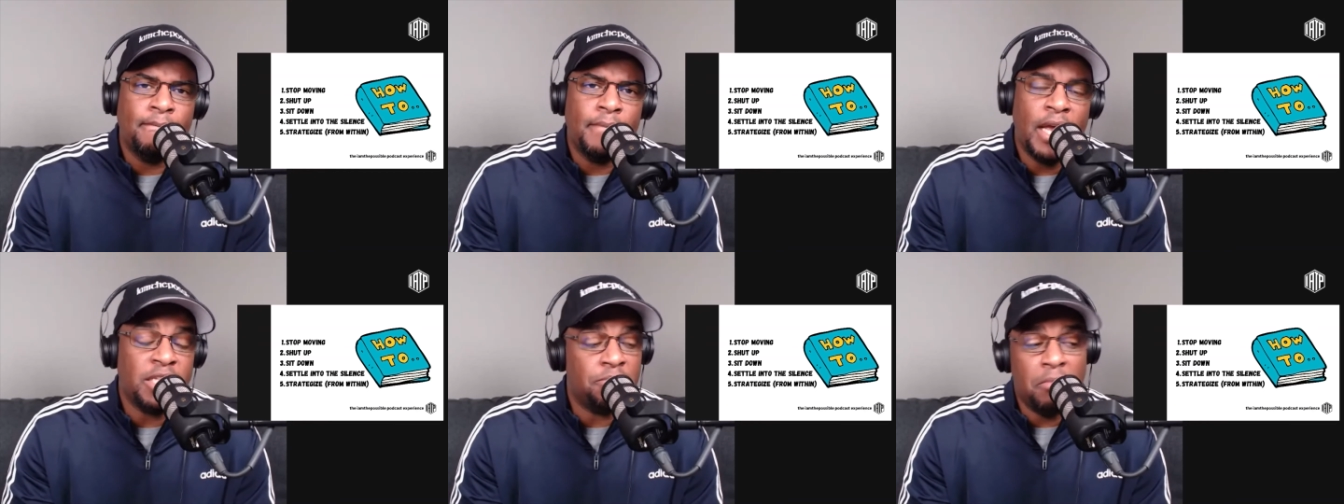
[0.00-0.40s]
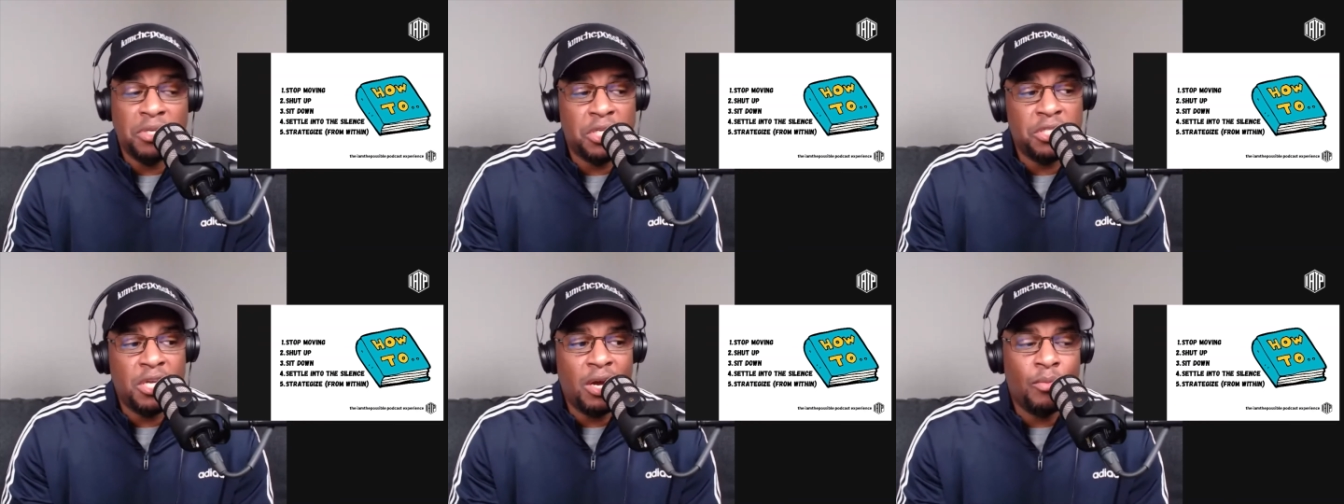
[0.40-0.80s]
As
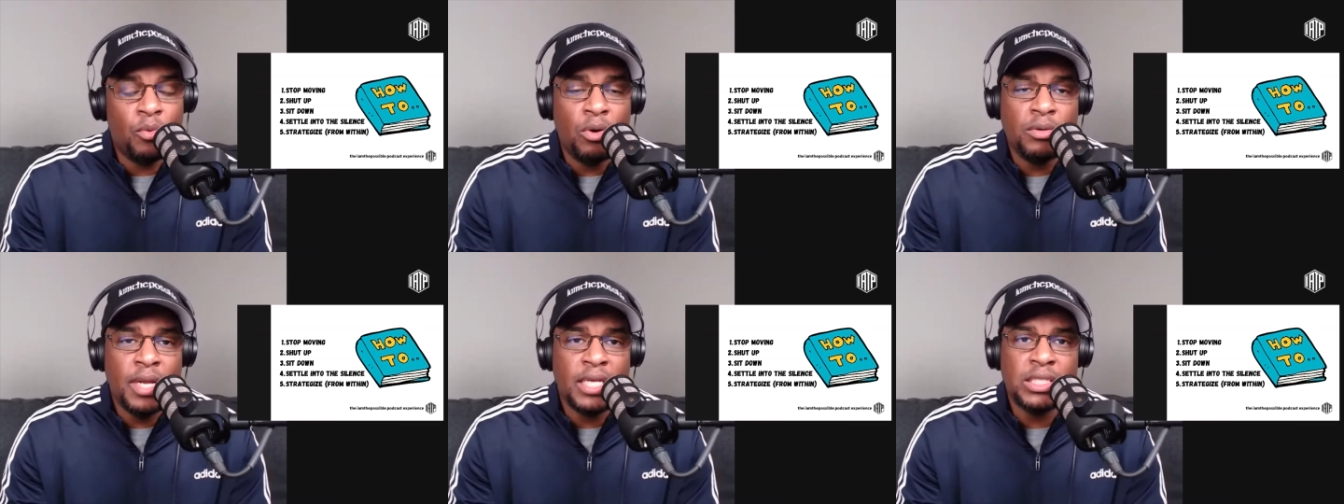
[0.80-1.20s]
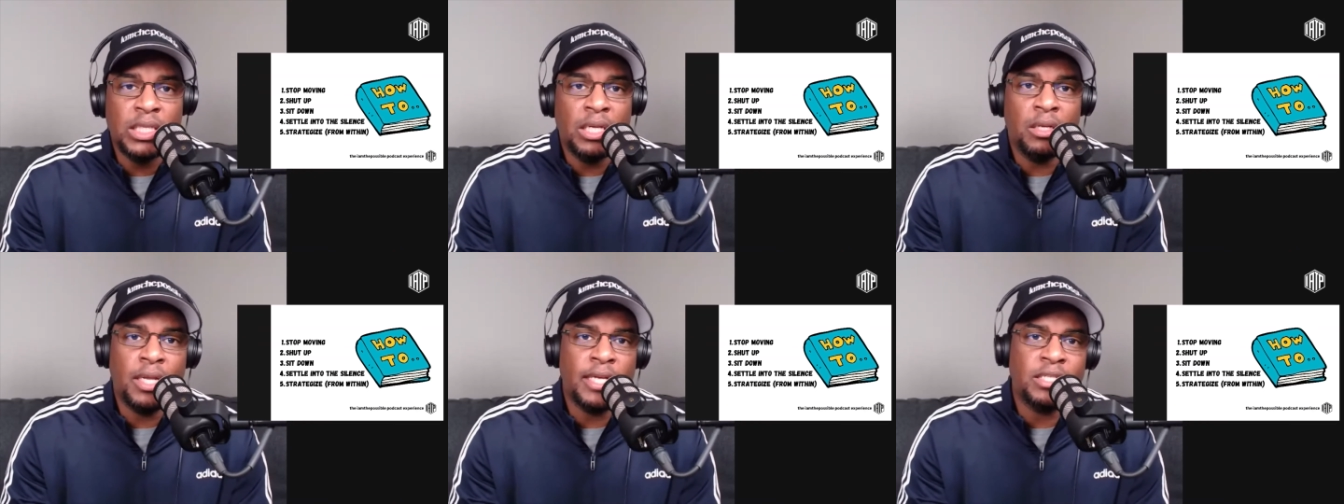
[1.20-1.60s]
much as I want, as
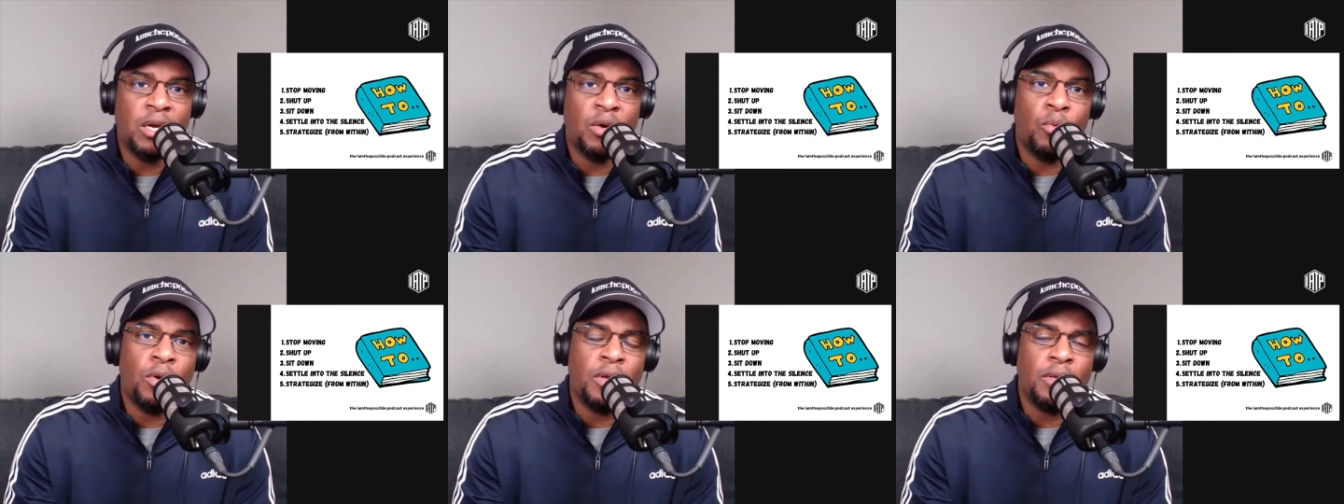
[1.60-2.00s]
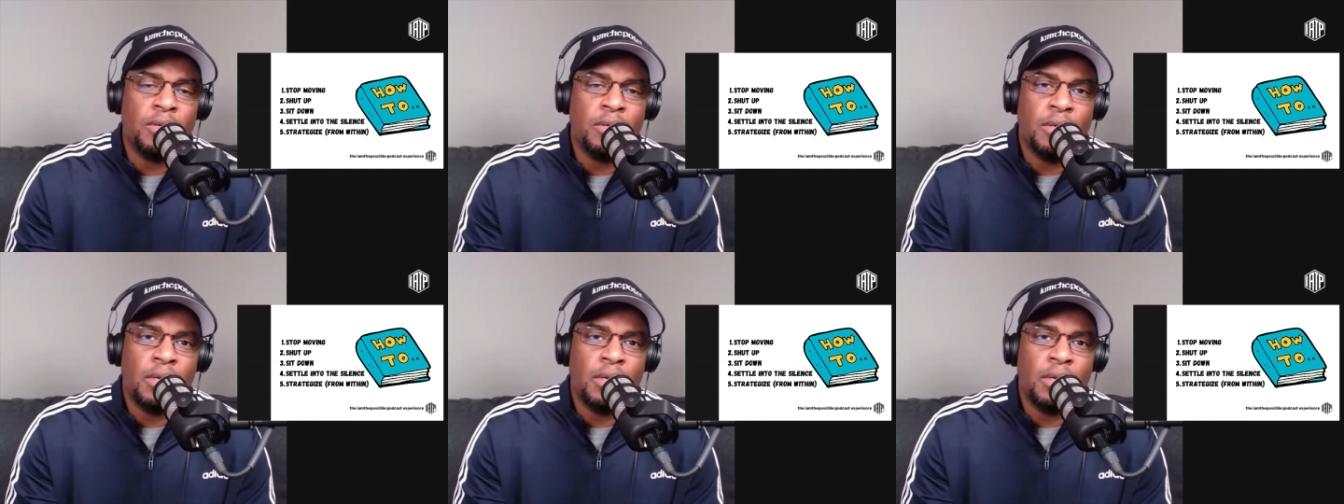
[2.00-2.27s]
little as I want,